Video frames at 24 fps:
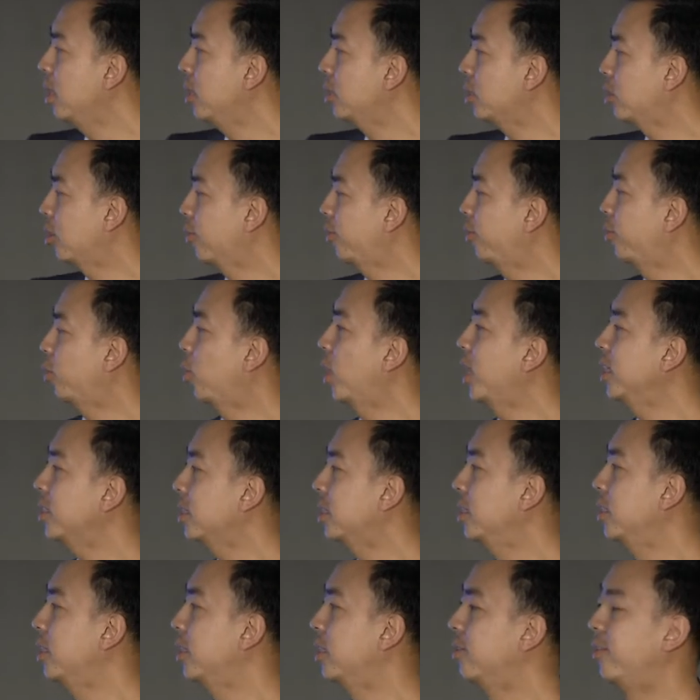So for us
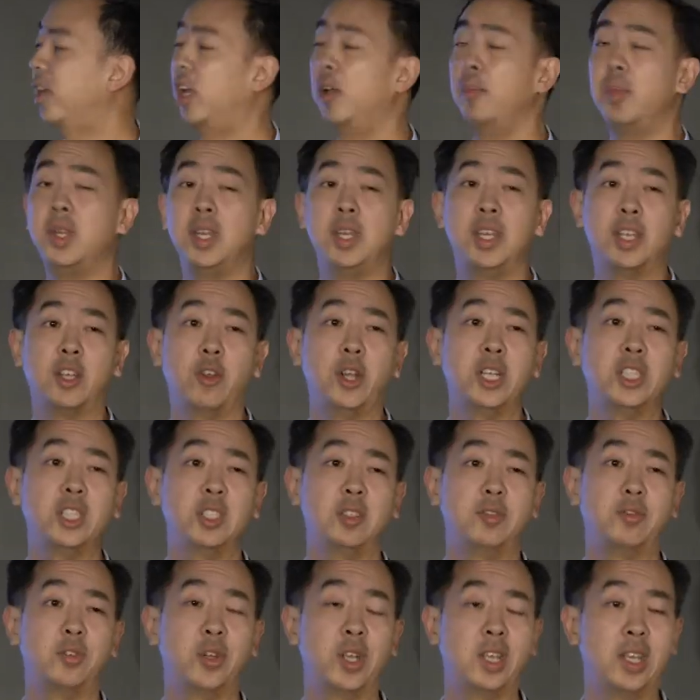on the development
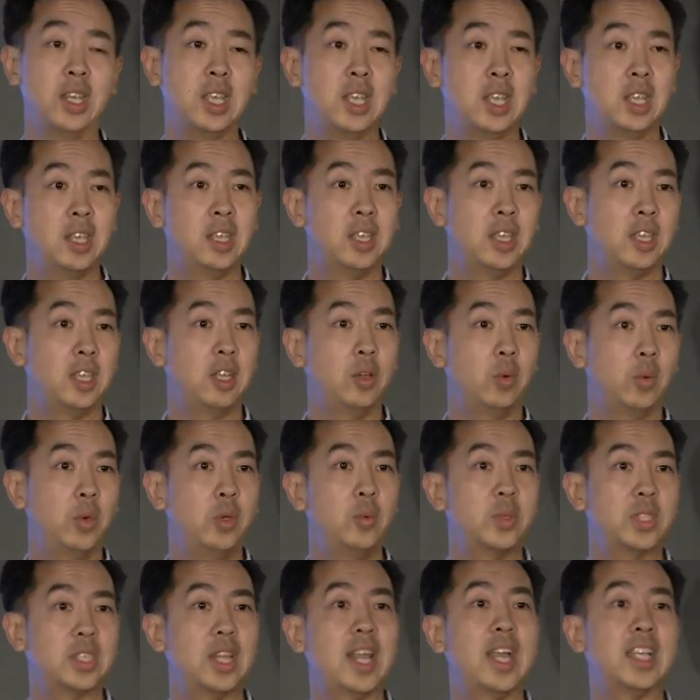integration front, when
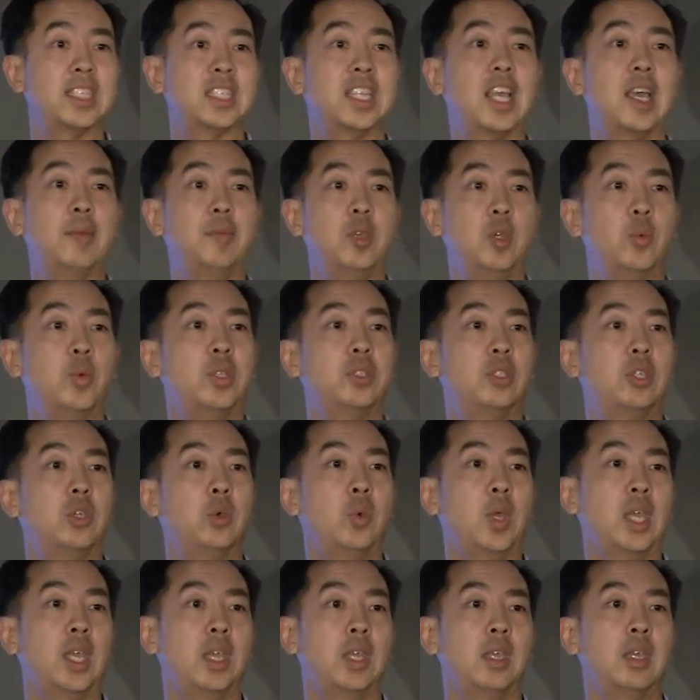was the last time you went
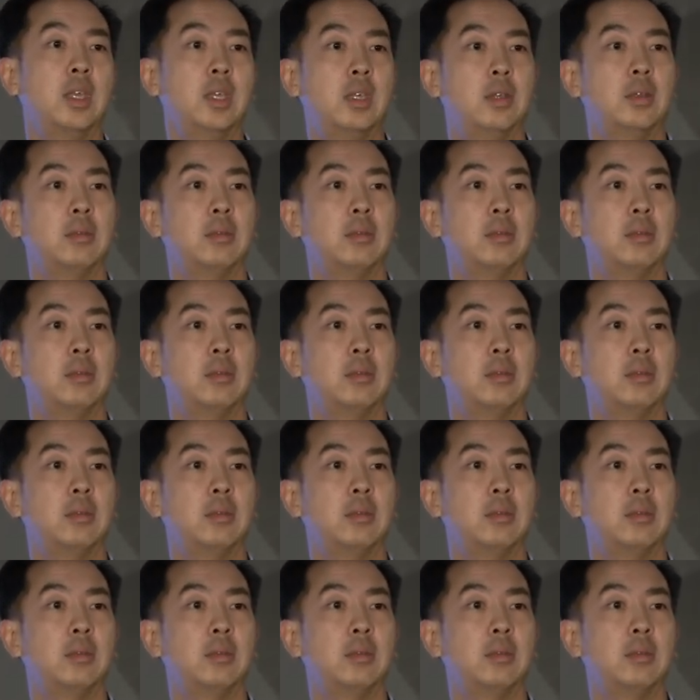to a